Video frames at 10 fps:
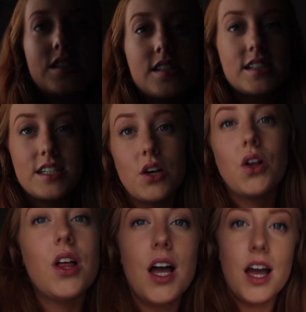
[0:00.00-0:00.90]
is
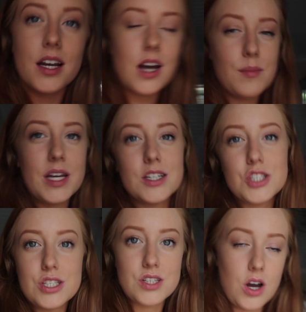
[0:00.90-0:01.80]
still coming.
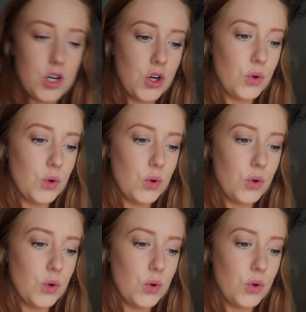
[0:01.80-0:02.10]
She is on